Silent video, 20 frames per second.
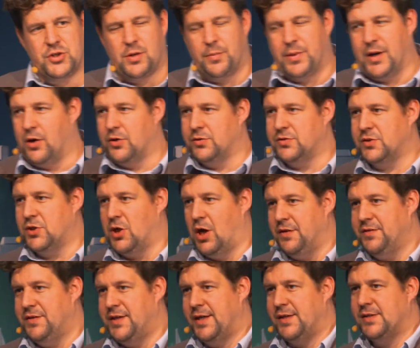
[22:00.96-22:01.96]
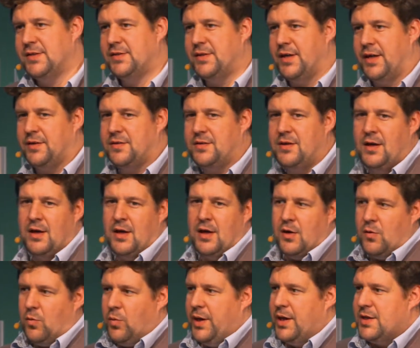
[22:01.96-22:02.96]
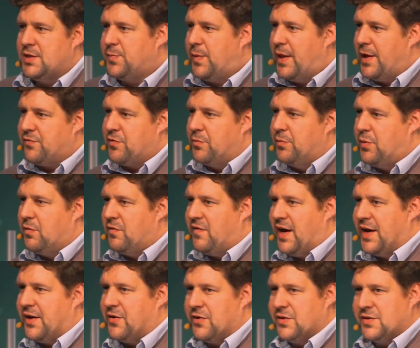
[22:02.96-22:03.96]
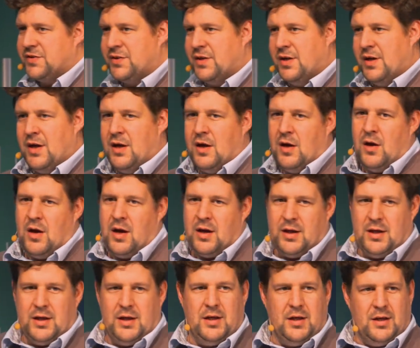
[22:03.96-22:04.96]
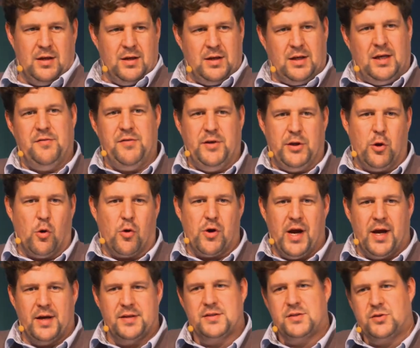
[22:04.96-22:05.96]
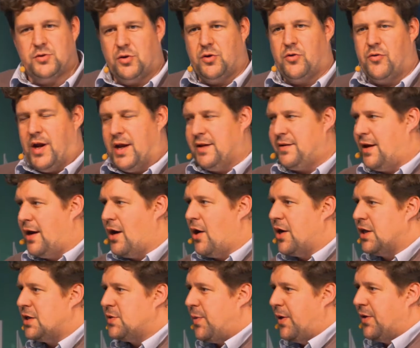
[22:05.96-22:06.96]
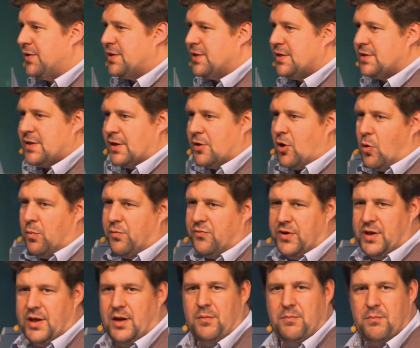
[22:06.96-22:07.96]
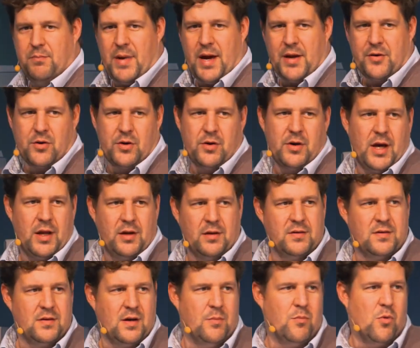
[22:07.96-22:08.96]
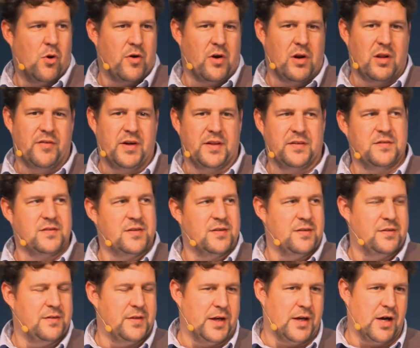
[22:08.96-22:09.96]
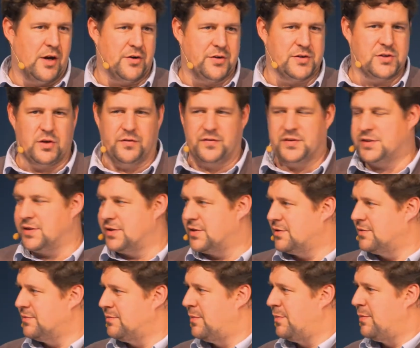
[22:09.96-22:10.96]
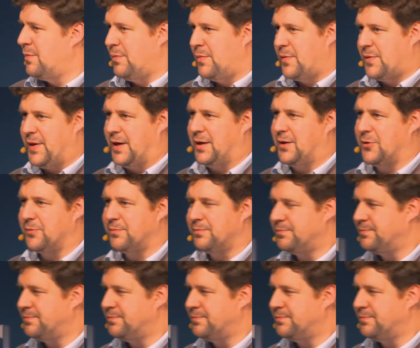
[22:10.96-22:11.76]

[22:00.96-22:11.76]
about context that we as platform providers give in your hands to create AR experiences that hopefully matter and are more relevant than other services. Thank you.